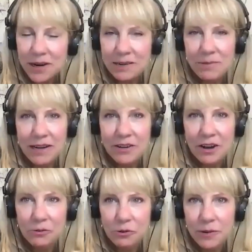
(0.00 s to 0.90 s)
and my
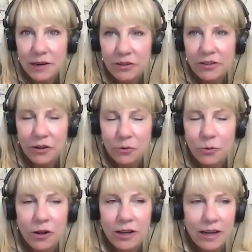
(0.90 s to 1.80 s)
dog Ruby just turned
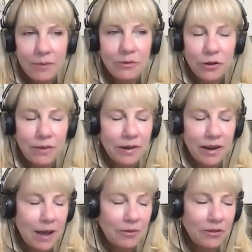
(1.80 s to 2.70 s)
one, and I'm I'm
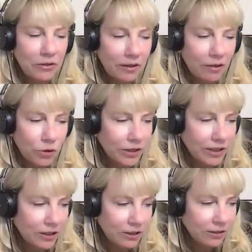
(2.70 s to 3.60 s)
absolutely
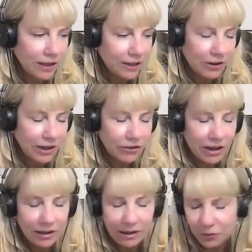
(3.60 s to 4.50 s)
spoiling her like a
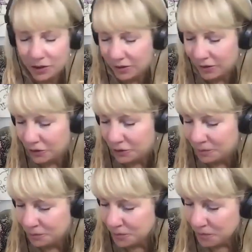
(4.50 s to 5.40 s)
grandchild as well. So,
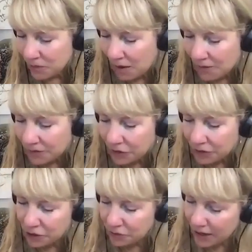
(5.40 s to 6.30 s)
yeah. So
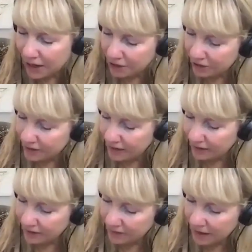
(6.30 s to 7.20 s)
you and I are in
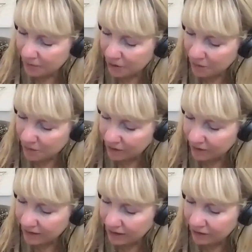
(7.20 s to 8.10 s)
that that ballpark
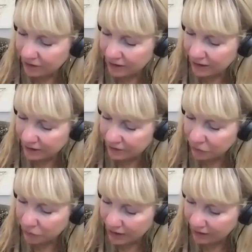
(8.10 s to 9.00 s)
together, and I love
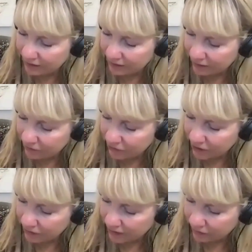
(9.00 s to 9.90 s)
the wedding season for
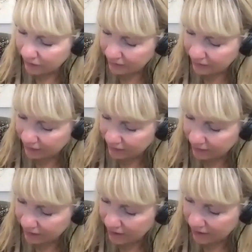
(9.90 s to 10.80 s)
you. That's
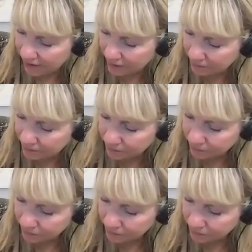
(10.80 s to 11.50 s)
fantastic. Um,